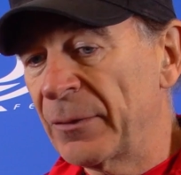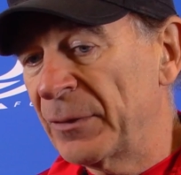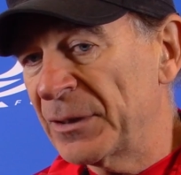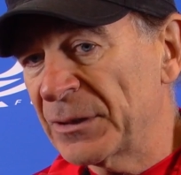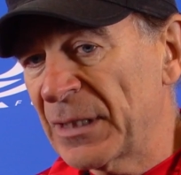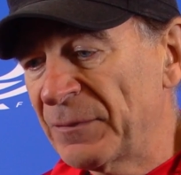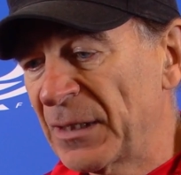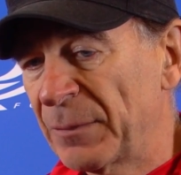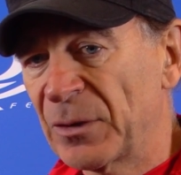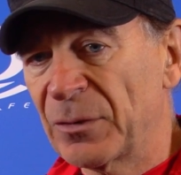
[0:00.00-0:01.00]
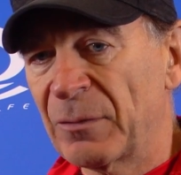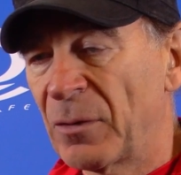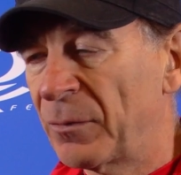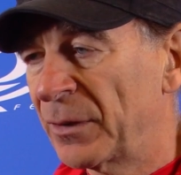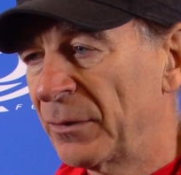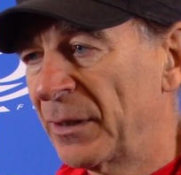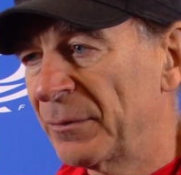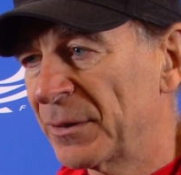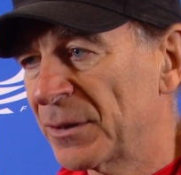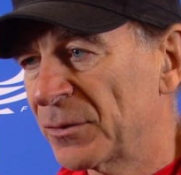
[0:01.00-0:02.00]
We just have to keep doing what we're
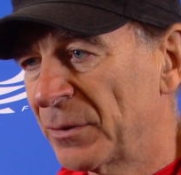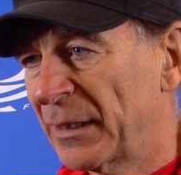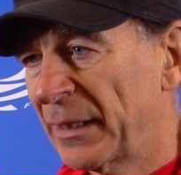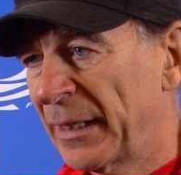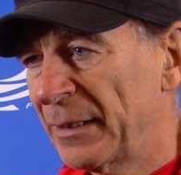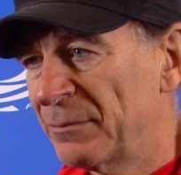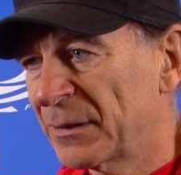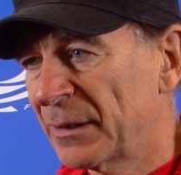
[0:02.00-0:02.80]
doing, which is winning games,